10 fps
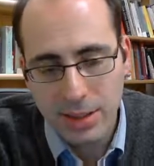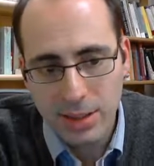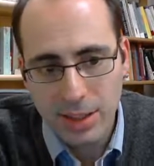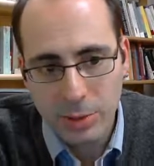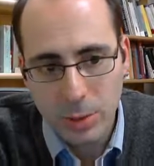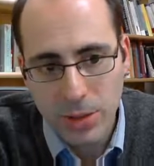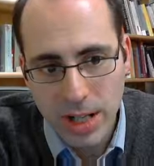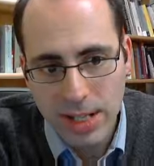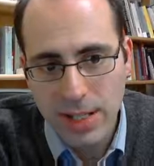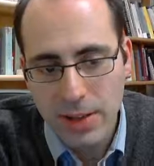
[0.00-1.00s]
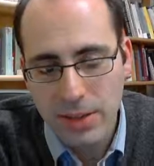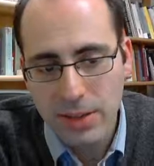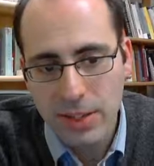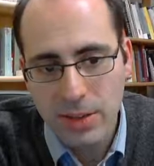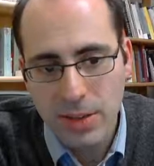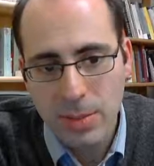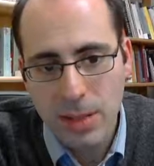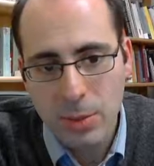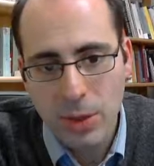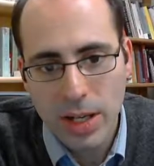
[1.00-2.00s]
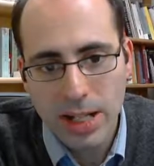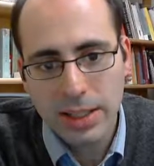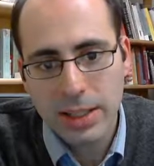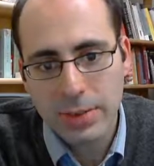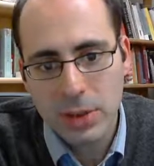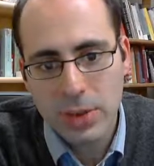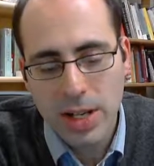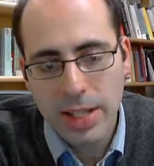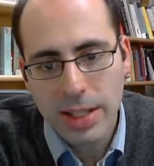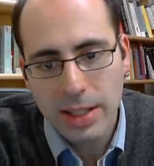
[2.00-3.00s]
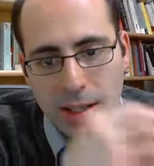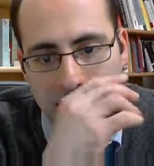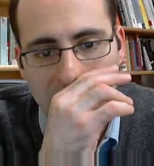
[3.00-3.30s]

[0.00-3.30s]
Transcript: And I will prize the effort that you expend more highly if you try that,